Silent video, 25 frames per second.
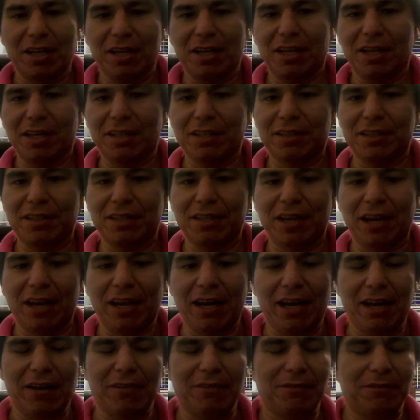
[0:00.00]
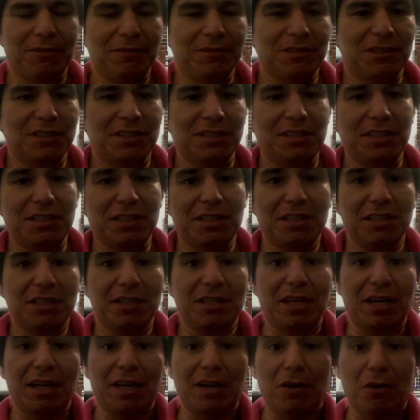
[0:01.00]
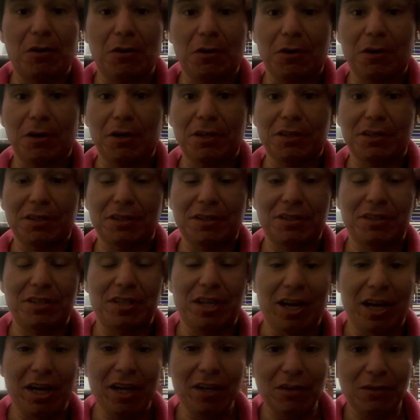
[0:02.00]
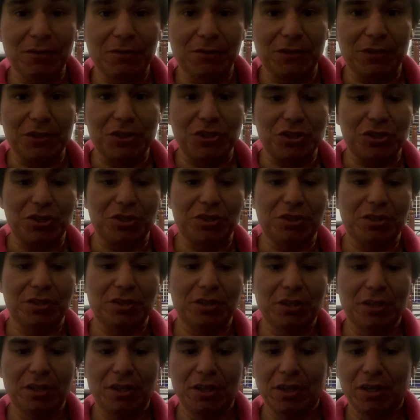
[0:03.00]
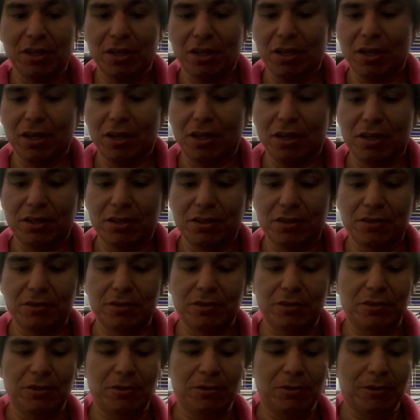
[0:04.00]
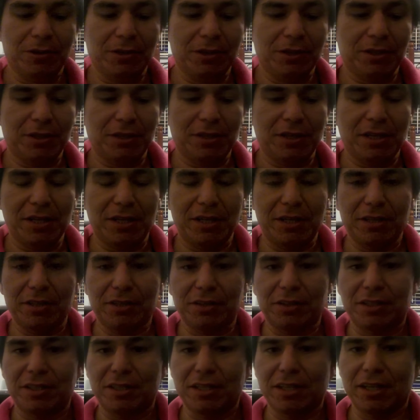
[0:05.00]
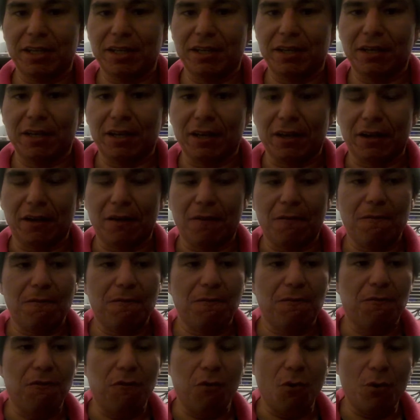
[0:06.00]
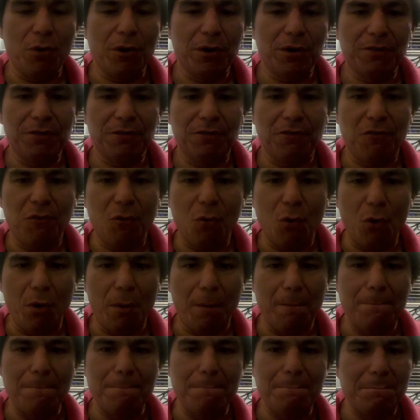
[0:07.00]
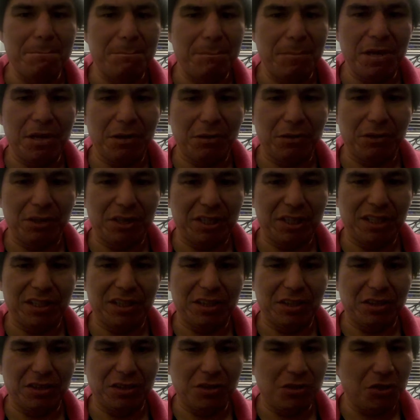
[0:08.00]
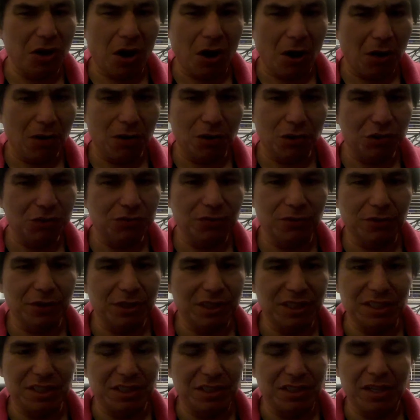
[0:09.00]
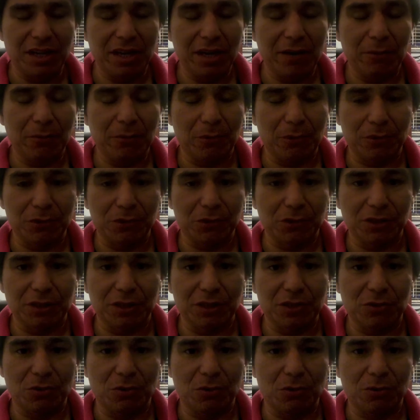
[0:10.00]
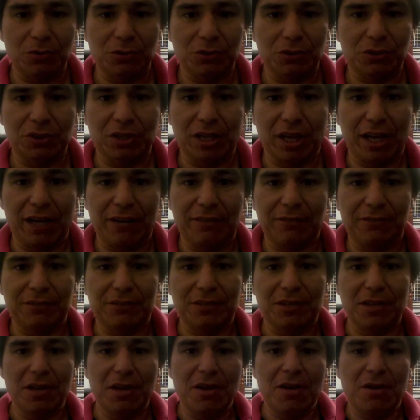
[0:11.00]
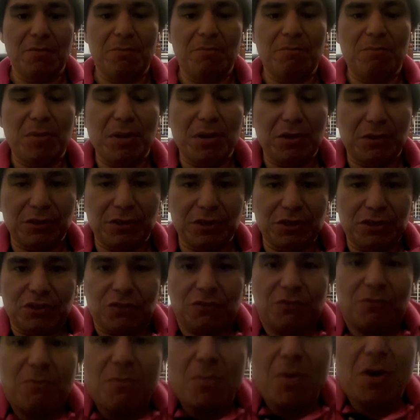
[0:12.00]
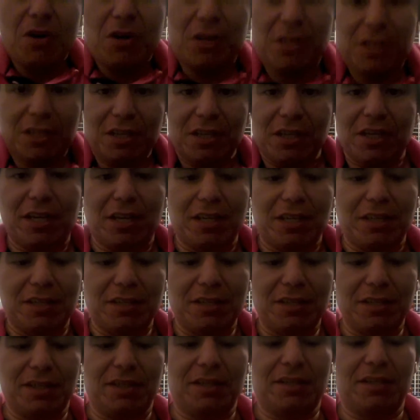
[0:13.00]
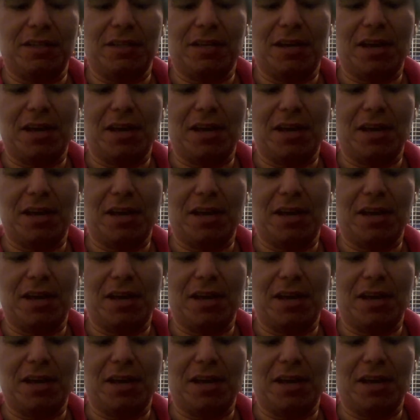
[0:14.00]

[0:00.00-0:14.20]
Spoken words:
And then I have seen that television, they could get like $44 billion for these networks, and these owners have millions of money, and then